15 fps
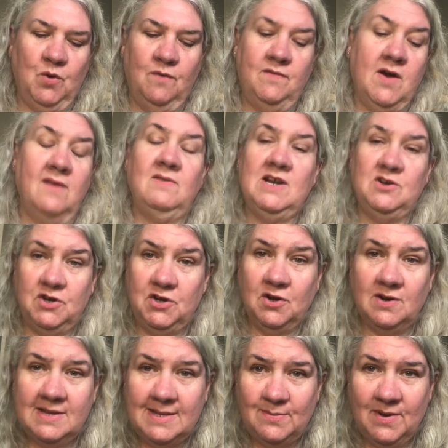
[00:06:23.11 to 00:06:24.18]
or
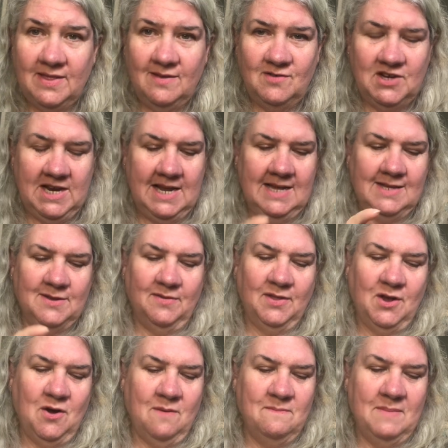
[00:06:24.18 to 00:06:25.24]
$500 worth of shares on
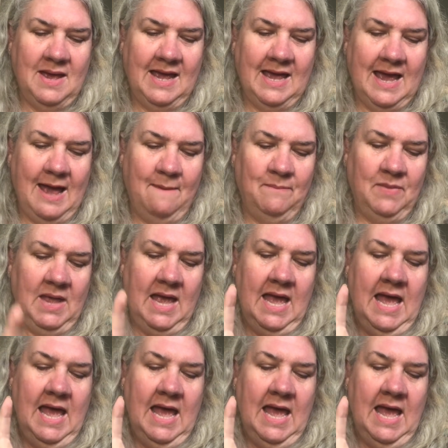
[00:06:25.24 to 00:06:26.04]
the CommBank app,